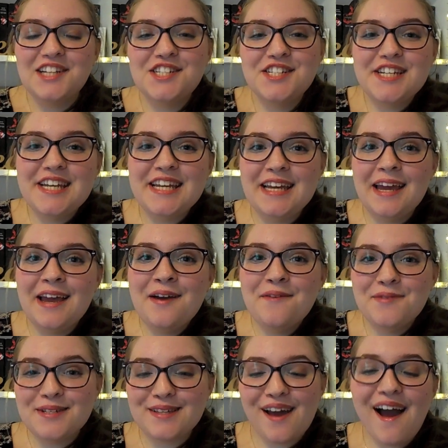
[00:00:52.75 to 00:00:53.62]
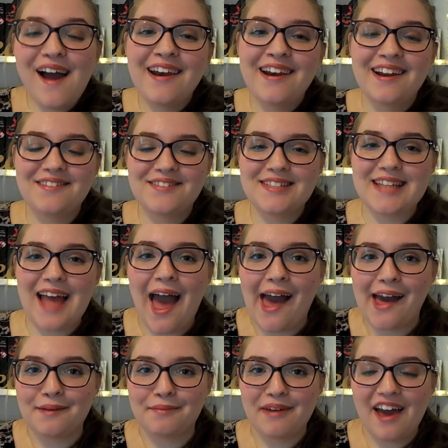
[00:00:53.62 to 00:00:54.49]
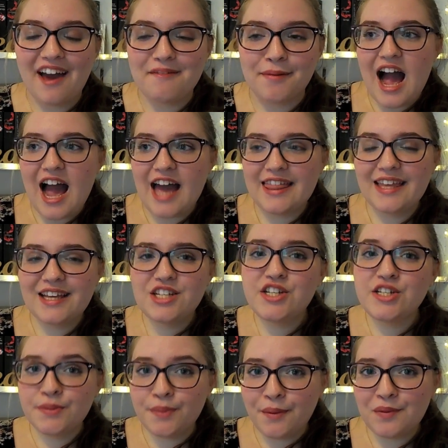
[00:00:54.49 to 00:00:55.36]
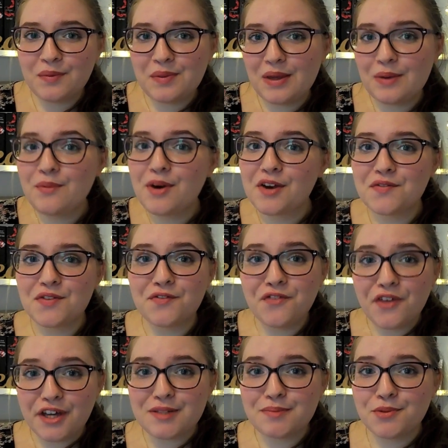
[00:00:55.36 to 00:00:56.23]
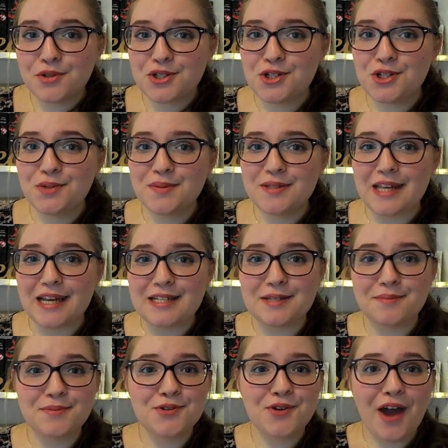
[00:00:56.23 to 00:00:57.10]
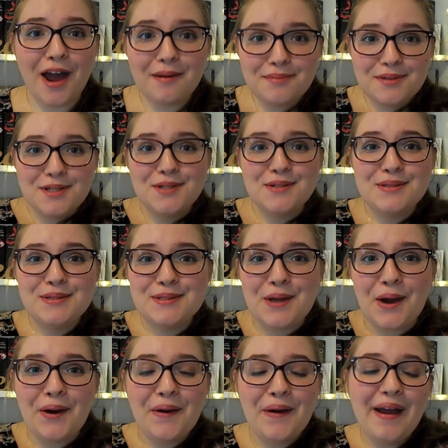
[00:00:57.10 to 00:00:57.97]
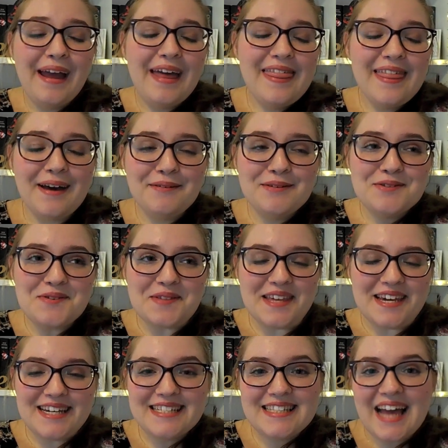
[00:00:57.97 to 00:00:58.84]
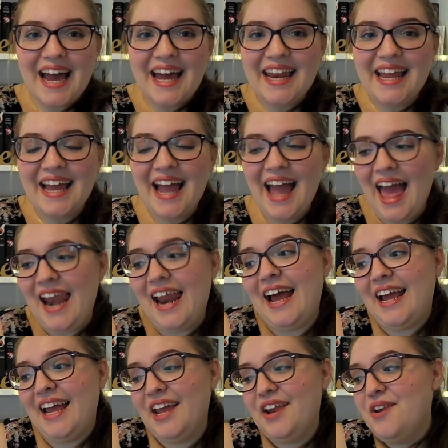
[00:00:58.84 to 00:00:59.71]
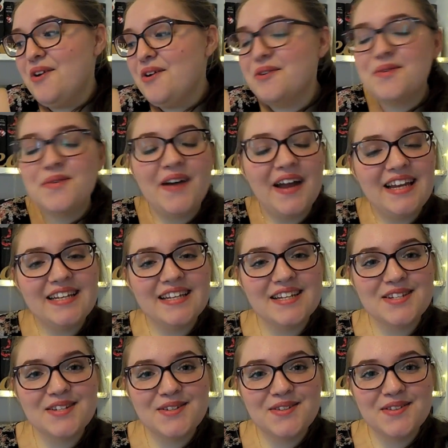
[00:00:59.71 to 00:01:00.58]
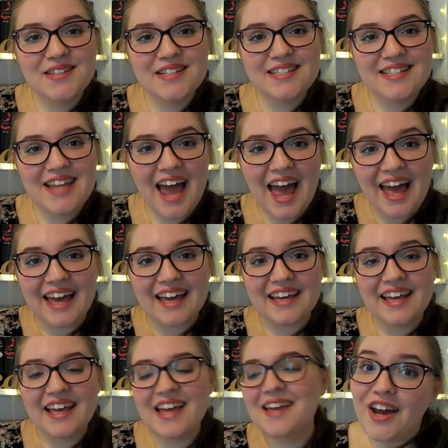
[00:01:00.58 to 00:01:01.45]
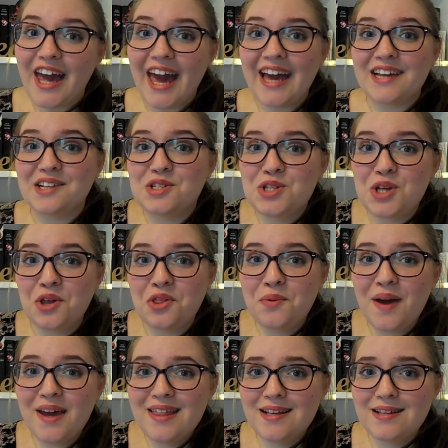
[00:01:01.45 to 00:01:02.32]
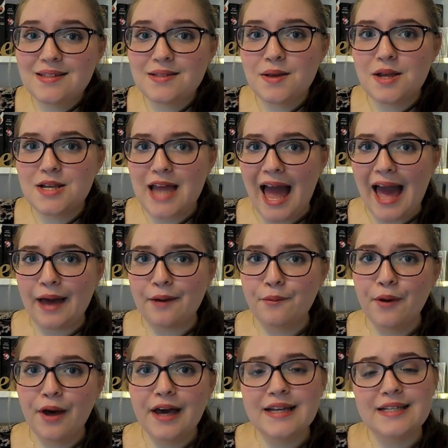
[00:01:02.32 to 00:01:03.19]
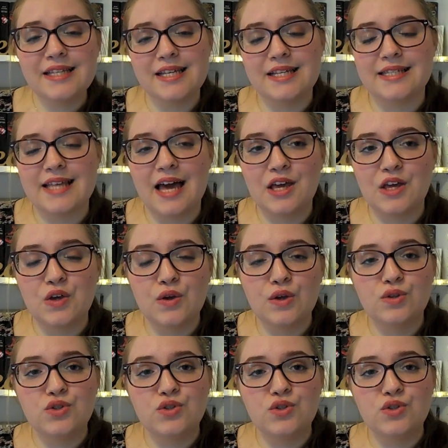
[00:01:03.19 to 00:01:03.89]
and she was kind enough to tag me. I think she's probably one of the first booktubers I subscribed to, so that was really exciting, and I cannot wait to do this tag. Okay, so the way this tag works is that